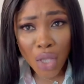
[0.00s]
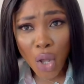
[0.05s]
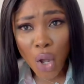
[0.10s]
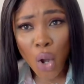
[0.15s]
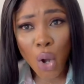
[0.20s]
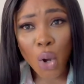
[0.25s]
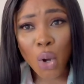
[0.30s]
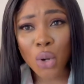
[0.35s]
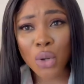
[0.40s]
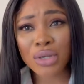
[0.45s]

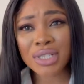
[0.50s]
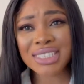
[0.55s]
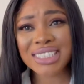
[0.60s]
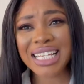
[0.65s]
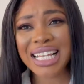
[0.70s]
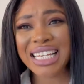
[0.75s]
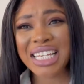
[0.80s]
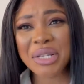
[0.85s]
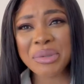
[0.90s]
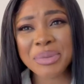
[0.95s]
Oh, their
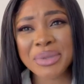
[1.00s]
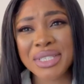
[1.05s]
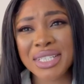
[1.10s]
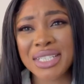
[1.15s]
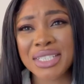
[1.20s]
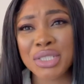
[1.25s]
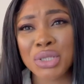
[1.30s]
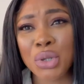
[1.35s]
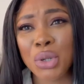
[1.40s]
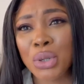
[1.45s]

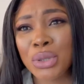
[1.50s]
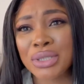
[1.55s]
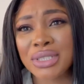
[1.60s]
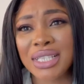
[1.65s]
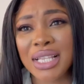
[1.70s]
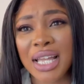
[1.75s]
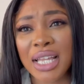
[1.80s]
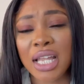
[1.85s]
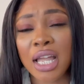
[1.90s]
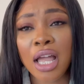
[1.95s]
lipsticks cost
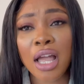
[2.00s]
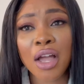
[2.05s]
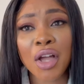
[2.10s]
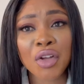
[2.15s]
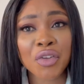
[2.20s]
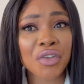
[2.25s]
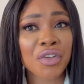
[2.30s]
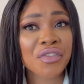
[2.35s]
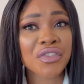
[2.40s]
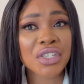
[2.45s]
like
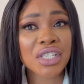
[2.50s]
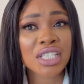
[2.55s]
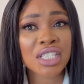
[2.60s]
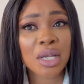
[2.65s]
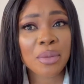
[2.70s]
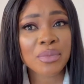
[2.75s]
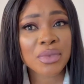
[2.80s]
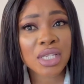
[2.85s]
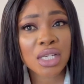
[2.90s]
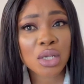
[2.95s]
50
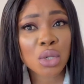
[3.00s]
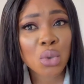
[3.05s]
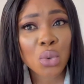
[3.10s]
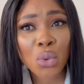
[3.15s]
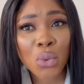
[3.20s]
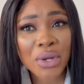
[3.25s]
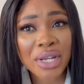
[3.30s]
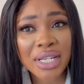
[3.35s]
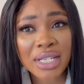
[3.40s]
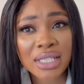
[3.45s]
something
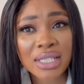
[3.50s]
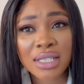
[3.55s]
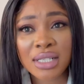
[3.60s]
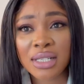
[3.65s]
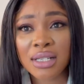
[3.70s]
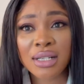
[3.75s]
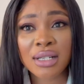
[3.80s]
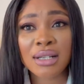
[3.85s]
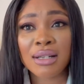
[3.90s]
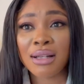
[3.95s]
quid.
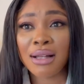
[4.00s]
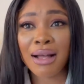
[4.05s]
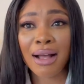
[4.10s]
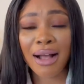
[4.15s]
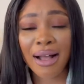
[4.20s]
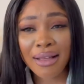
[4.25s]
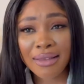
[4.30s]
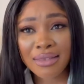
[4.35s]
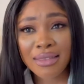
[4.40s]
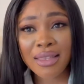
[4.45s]

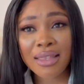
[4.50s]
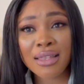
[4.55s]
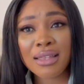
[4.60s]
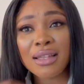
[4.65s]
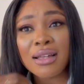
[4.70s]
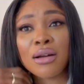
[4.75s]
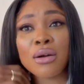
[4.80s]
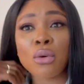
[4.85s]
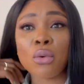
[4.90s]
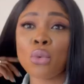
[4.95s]
I think
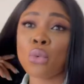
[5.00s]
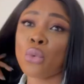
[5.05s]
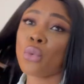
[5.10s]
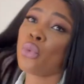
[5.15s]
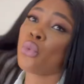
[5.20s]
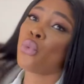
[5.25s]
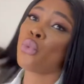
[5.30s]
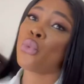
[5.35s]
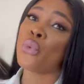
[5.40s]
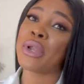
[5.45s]

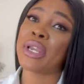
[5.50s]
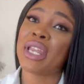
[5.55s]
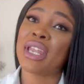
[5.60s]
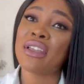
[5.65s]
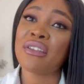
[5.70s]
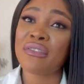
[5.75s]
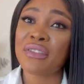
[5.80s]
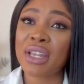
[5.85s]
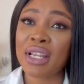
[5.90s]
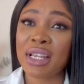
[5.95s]
with
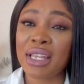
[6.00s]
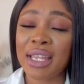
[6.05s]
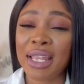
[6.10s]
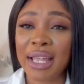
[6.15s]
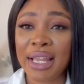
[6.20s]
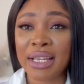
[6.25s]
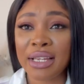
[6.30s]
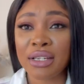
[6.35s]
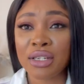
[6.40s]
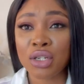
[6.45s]
even
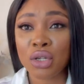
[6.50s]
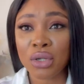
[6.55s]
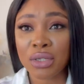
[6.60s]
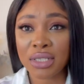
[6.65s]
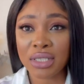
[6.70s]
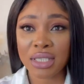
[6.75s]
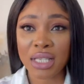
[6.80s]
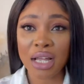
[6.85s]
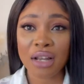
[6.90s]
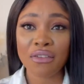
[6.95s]
getting your
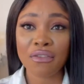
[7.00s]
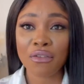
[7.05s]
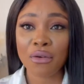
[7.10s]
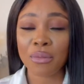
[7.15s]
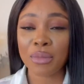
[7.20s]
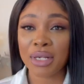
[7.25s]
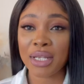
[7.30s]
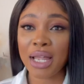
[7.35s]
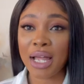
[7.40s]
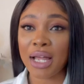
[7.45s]
start from
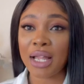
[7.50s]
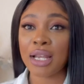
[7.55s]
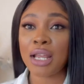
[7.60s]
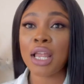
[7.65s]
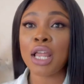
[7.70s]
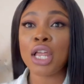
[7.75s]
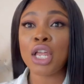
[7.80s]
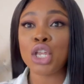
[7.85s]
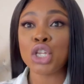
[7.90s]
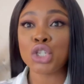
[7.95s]
that,
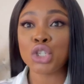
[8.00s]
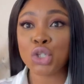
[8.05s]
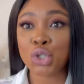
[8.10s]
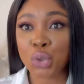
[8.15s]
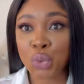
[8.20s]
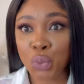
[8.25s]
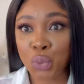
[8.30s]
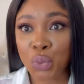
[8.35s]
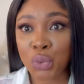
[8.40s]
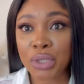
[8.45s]

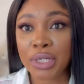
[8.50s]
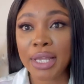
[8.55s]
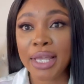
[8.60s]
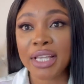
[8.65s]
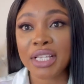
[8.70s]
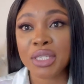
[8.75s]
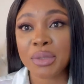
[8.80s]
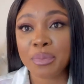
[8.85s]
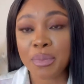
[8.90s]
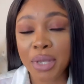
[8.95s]
you would
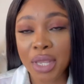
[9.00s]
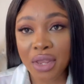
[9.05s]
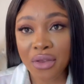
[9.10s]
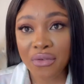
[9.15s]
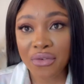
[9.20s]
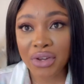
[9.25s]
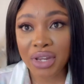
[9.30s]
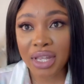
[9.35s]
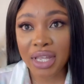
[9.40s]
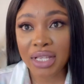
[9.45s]

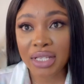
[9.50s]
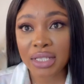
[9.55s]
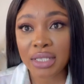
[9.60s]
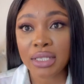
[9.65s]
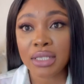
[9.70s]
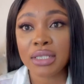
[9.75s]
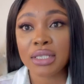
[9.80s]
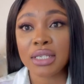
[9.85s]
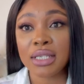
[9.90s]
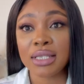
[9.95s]
experience
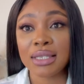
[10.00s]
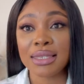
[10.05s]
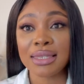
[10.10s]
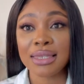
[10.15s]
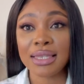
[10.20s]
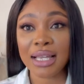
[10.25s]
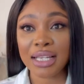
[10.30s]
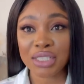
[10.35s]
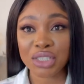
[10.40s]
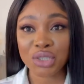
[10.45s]
the
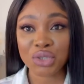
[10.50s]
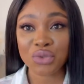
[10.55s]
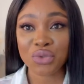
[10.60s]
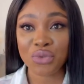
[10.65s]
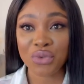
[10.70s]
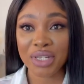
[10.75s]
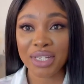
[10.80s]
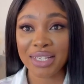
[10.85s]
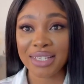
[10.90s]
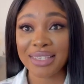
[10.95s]

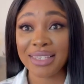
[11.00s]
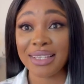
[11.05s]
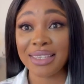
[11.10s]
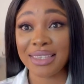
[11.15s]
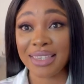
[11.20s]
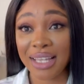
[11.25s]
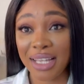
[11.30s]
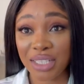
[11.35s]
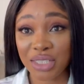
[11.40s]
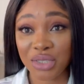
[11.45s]

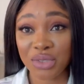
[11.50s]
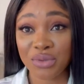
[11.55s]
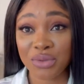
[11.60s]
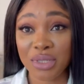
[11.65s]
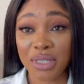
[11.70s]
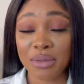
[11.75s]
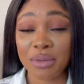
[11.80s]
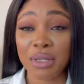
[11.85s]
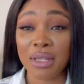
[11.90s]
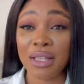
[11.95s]

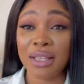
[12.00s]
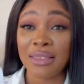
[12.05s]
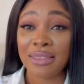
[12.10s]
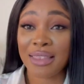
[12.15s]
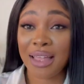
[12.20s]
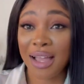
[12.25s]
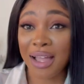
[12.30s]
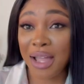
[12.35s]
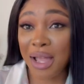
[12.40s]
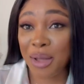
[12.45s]
luxury
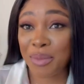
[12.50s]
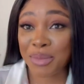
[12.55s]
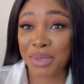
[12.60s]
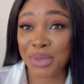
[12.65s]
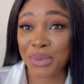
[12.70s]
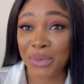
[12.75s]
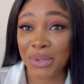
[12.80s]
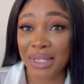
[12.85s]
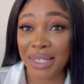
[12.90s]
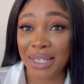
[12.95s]
that comes
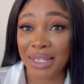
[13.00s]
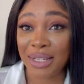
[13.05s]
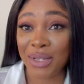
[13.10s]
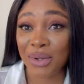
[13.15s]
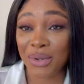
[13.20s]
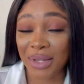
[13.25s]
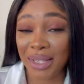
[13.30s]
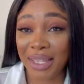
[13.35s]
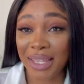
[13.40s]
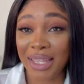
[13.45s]
with it,
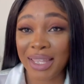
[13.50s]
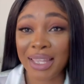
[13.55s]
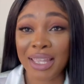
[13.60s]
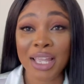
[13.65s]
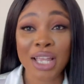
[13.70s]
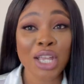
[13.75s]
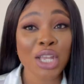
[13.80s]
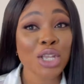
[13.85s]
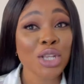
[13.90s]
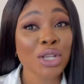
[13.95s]
okay?
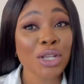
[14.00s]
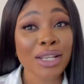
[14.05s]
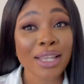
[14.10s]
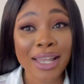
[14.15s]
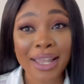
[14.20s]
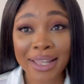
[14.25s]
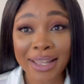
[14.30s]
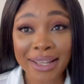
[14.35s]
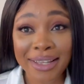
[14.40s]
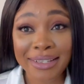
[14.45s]

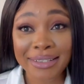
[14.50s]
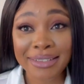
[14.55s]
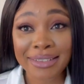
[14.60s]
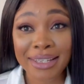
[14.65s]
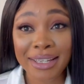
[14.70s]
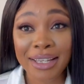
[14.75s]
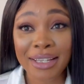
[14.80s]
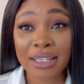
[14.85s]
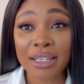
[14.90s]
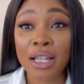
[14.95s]
Like I
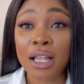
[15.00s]
said,